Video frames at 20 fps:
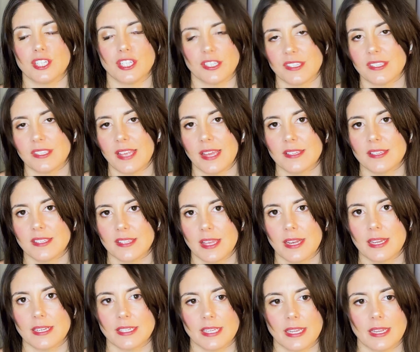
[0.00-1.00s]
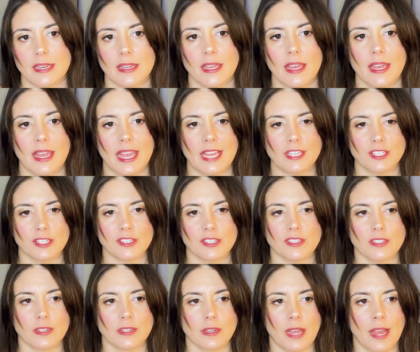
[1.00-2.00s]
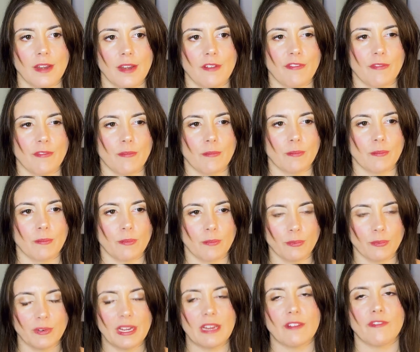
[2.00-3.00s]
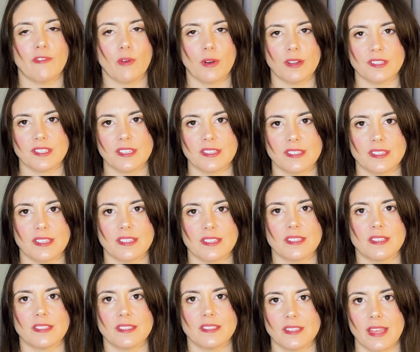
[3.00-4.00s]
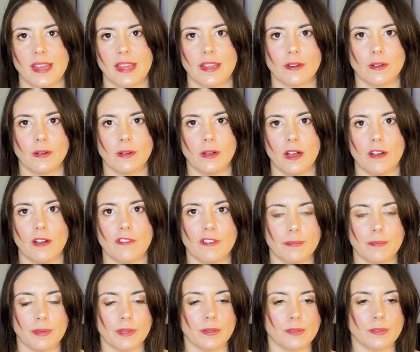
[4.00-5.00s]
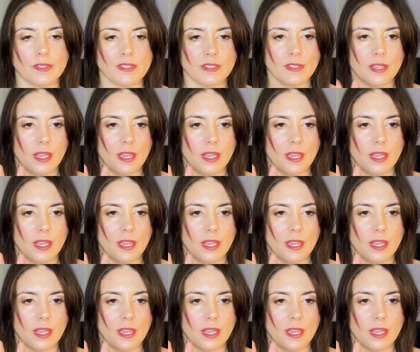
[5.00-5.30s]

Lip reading: she says that it did, it just kind of reinforces this cycle of abuse.